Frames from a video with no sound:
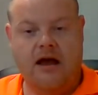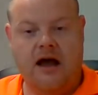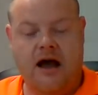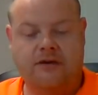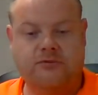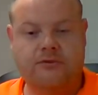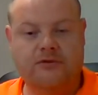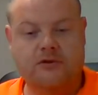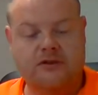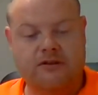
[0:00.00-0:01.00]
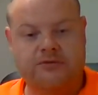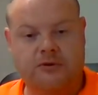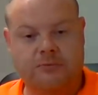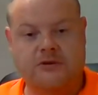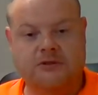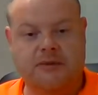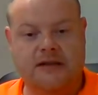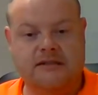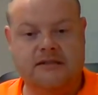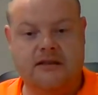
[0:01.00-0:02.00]
After we've looked at the footprint
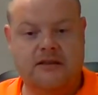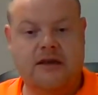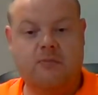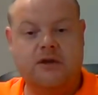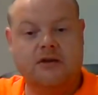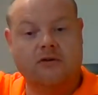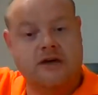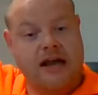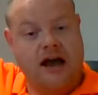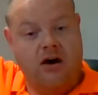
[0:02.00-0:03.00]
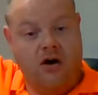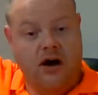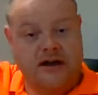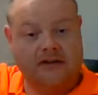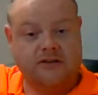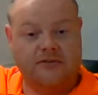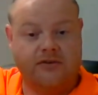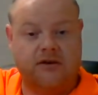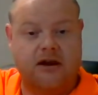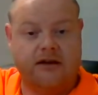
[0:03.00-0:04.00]
space, then we can look at how high it is off the
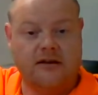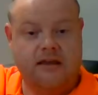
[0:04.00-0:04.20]
ground.